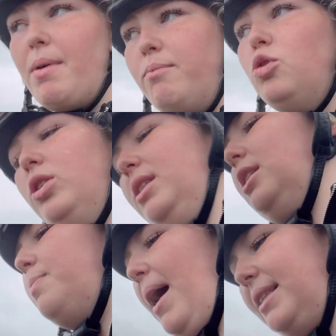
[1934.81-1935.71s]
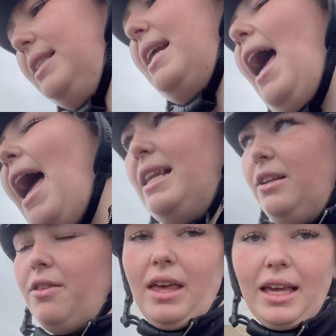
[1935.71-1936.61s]
I'm not expecting
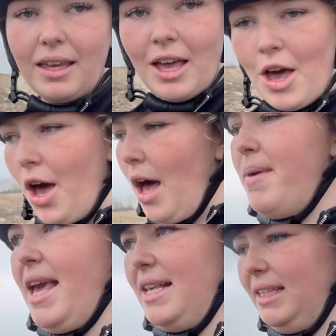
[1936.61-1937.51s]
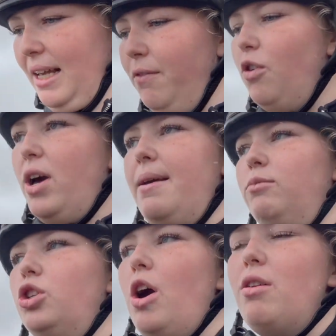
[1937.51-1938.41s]
anything amazing and for him
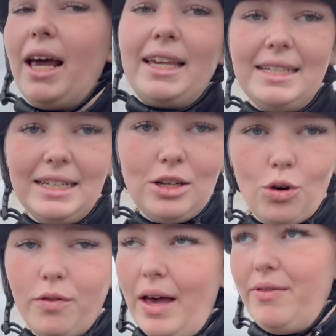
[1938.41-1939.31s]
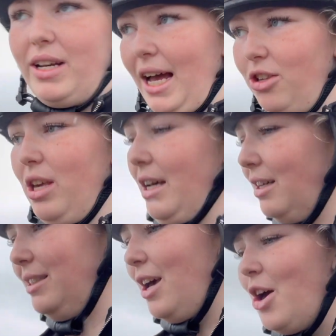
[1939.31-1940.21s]
to go like he did at North Devon last year, because